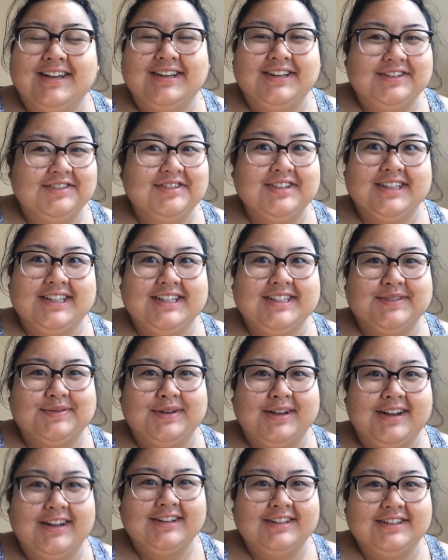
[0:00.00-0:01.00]
I didn't realize
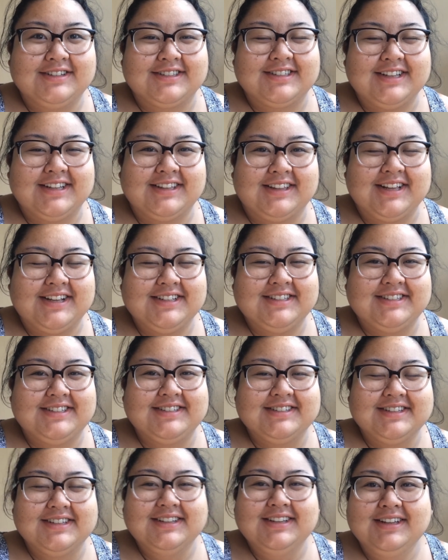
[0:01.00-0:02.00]
my hair looked like
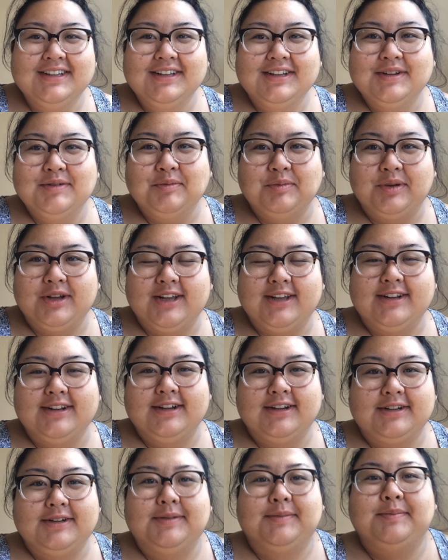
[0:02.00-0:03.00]
this, but
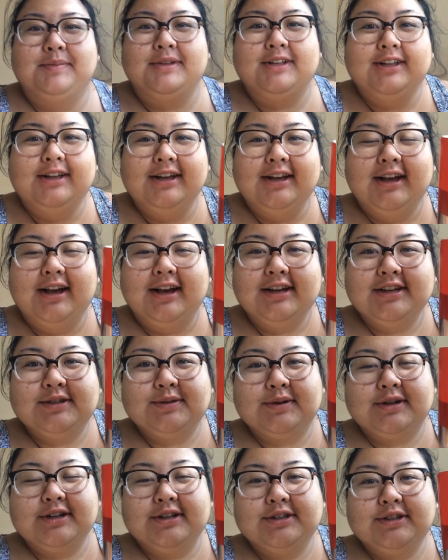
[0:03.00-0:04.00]
um, I just
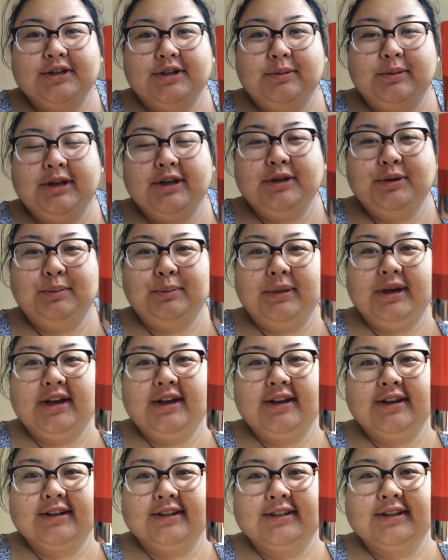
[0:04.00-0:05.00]
wanted to show you my new
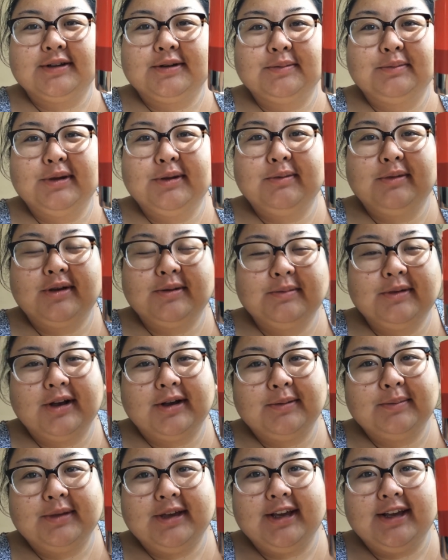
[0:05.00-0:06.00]
mug. Look what my mom
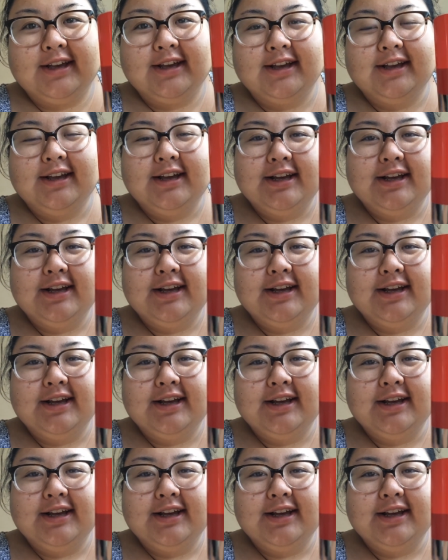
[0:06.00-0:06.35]
got me.